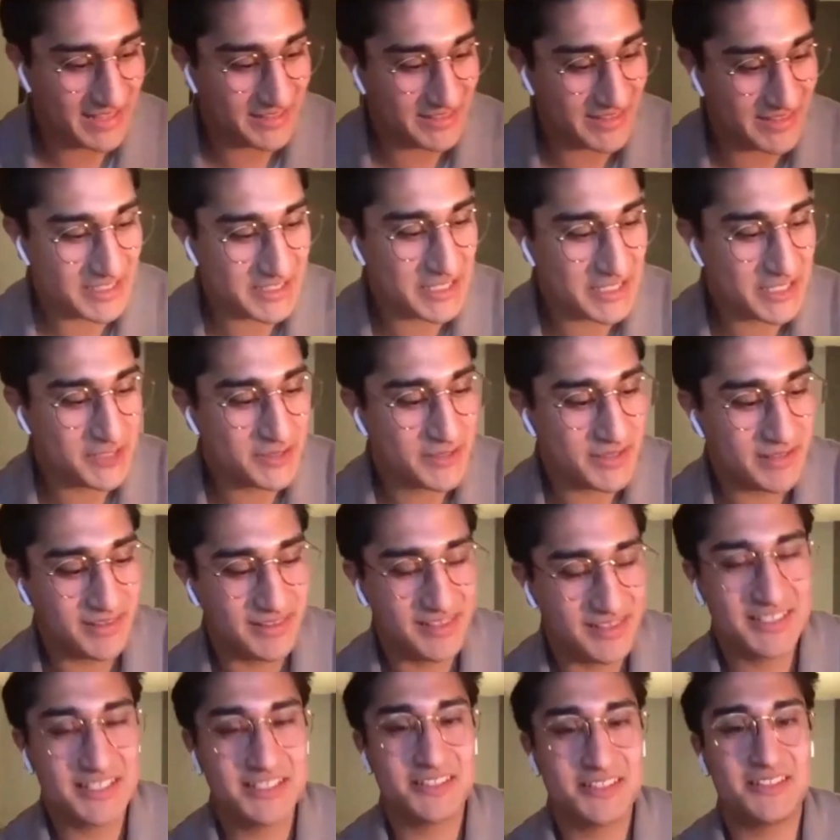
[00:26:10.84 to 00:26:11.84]
This
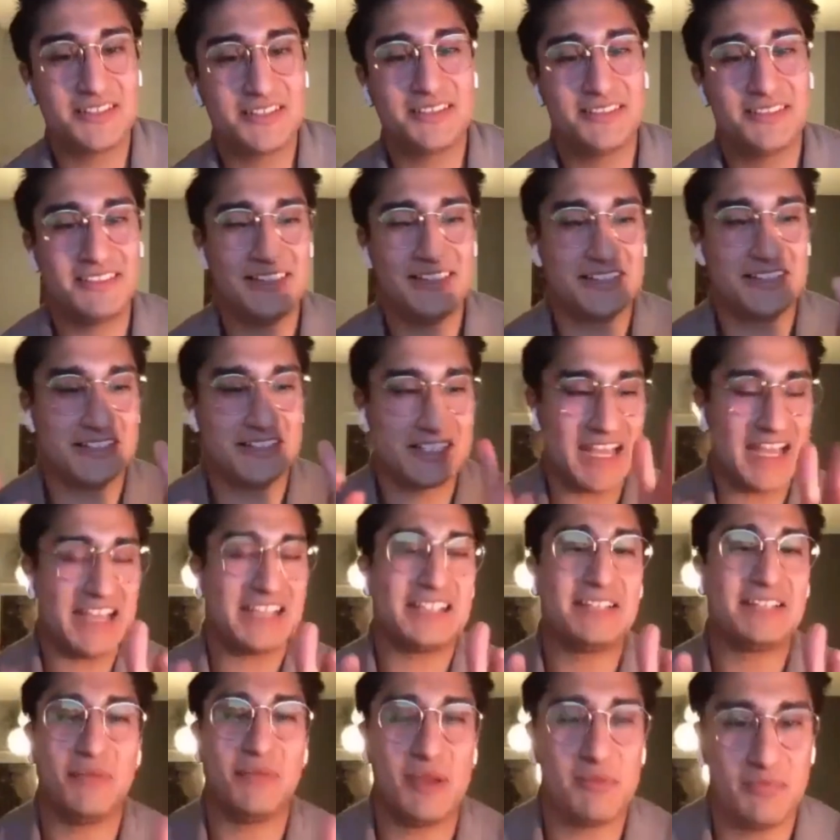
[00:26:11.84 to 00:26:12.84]
is
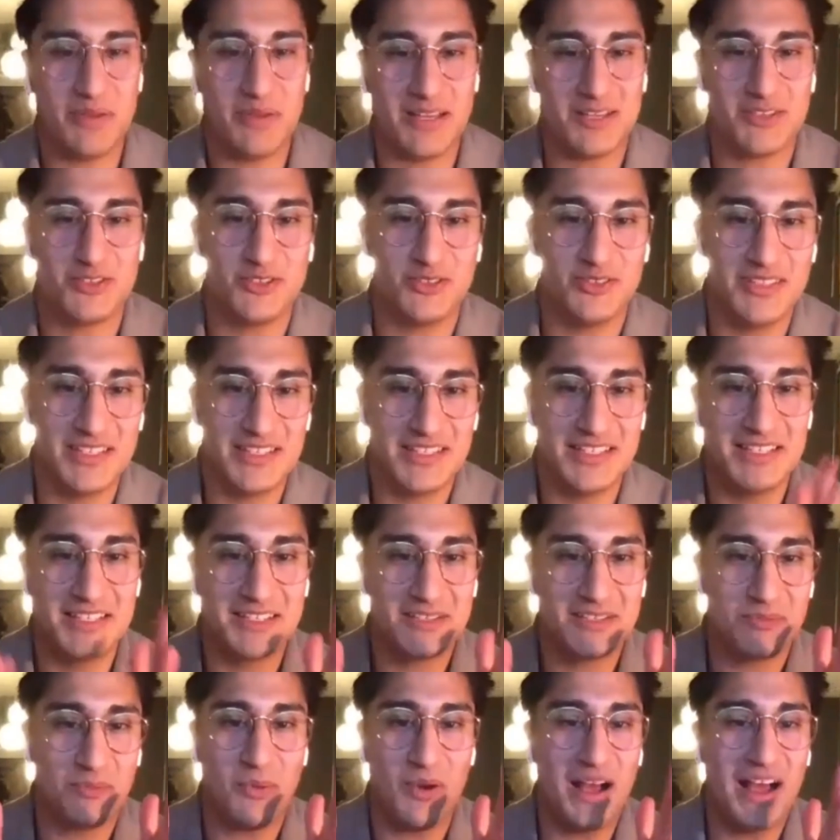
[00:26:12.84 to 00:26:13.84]
exactly my passion. This
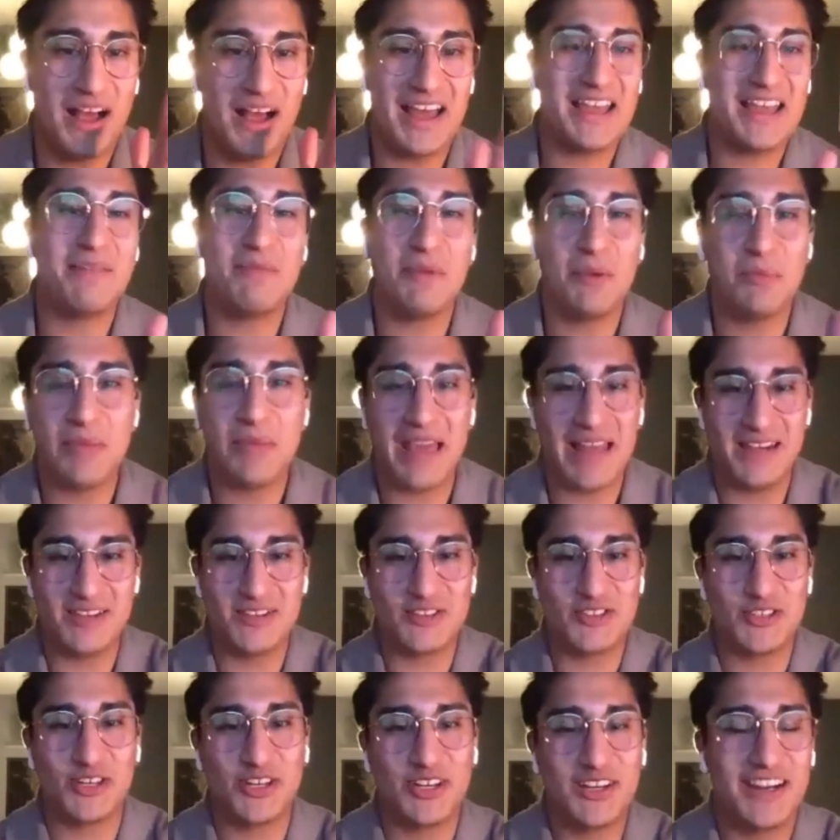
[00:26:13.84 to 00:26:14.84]
is why I'm a
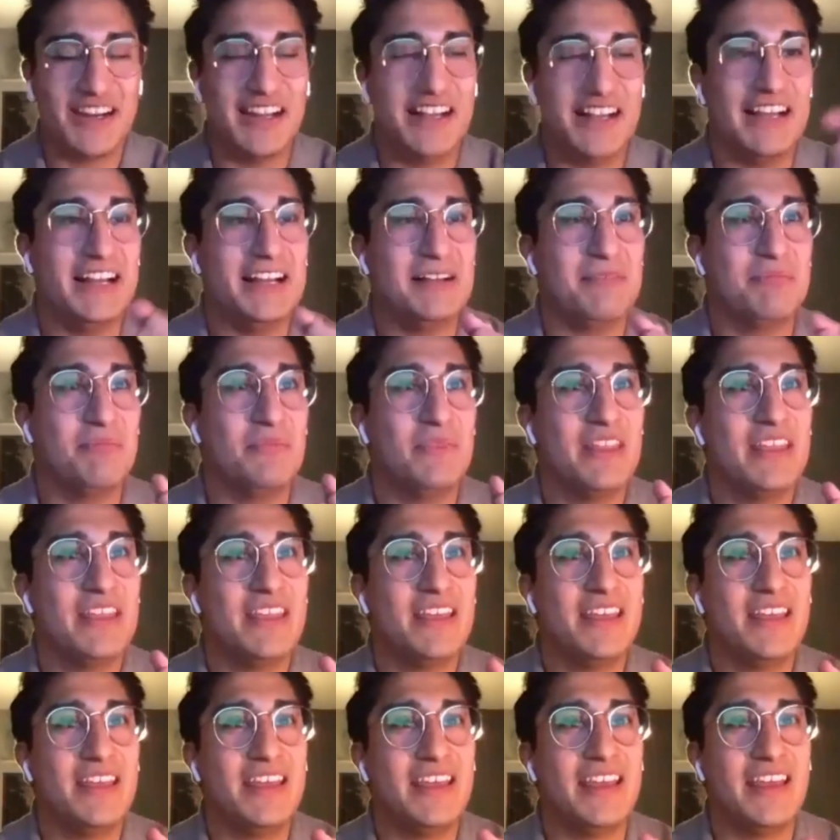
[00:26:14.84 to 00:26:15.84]
manager.
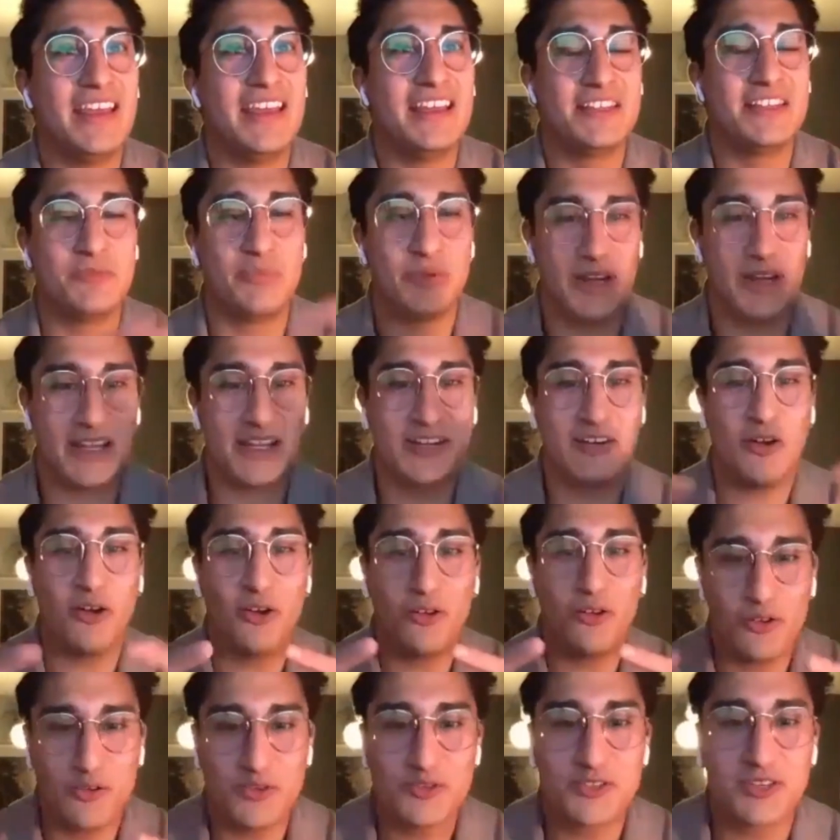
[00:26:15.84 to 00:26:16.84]
It's bringing
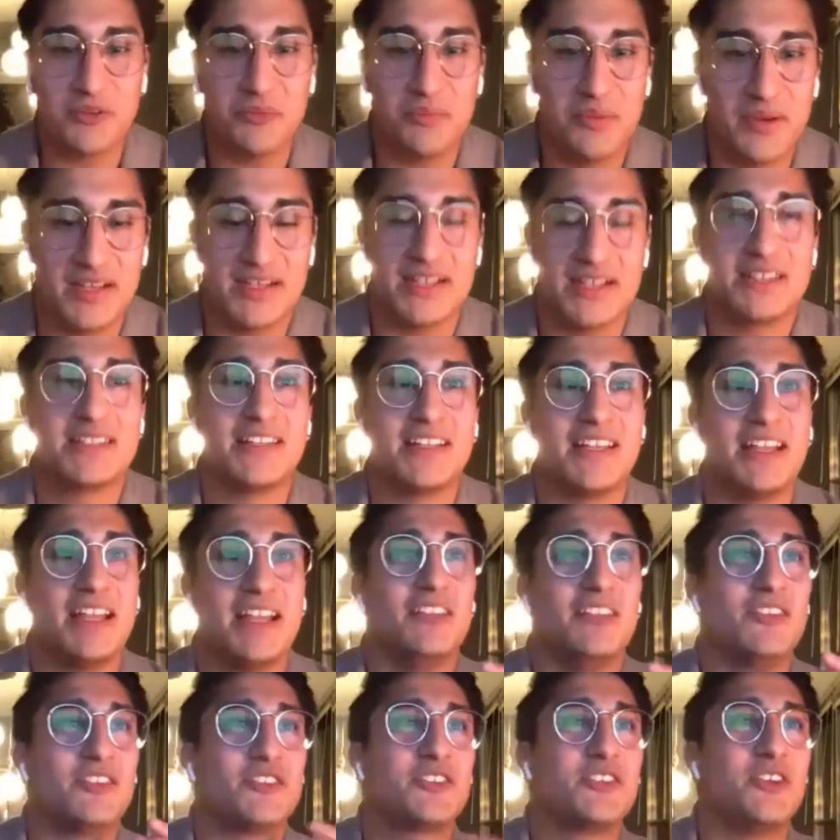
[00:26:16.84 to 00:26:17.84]
all those components
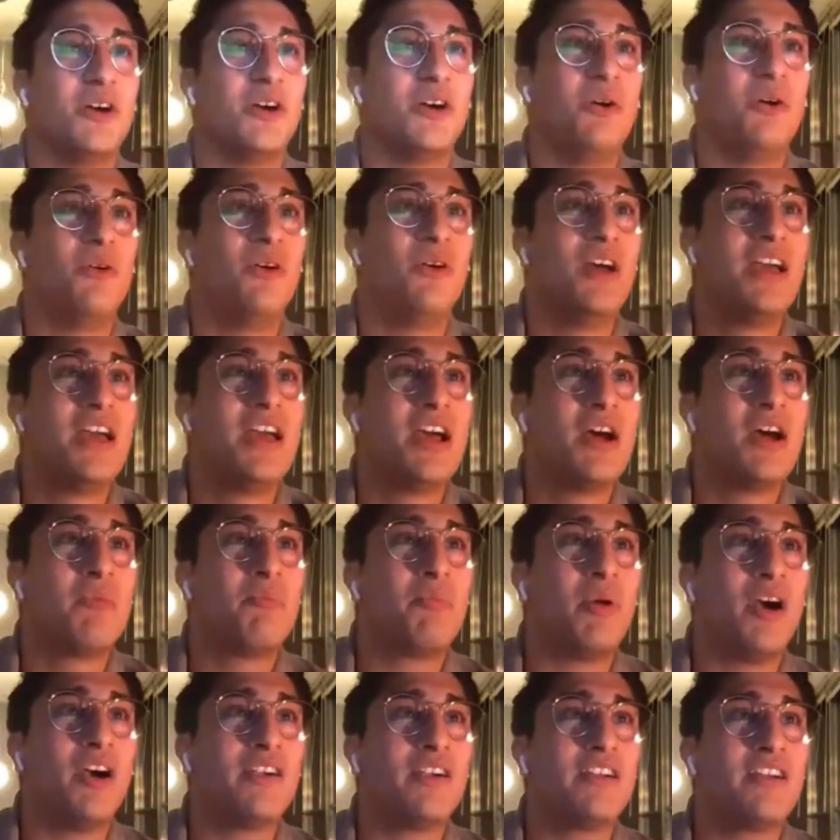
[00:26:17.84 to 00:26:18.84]
together. So
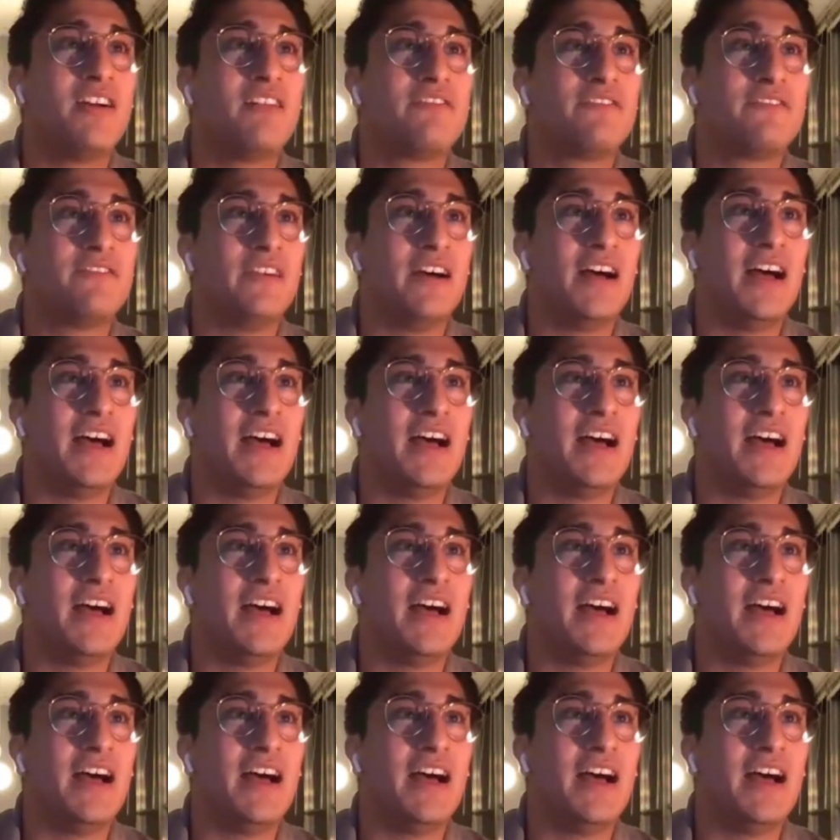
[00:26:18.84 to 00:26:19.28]
part of